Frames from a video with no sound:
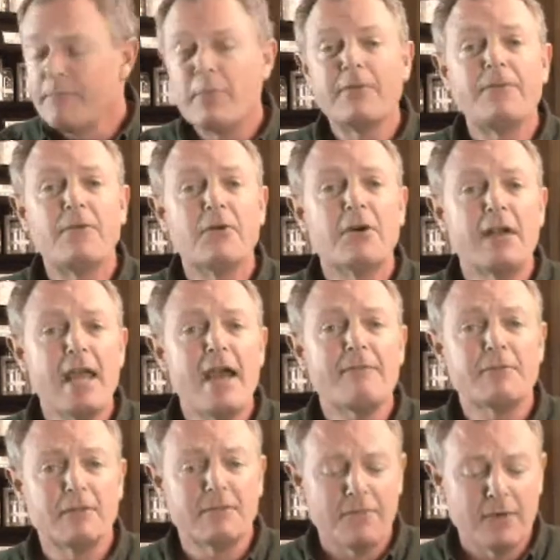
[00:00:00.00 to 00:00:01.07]
before and
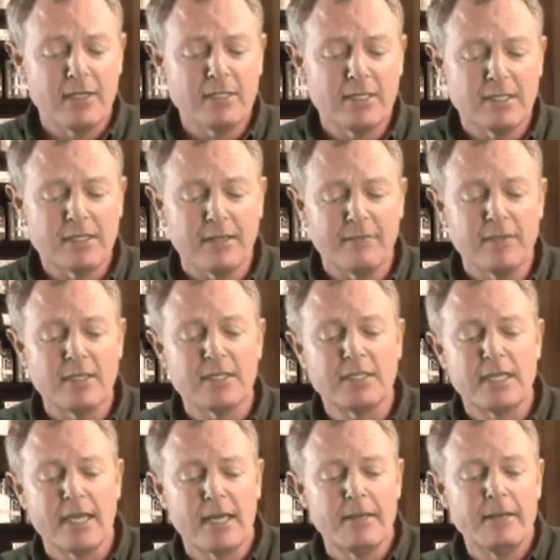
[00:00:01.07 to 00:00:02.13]
after, for instance, of this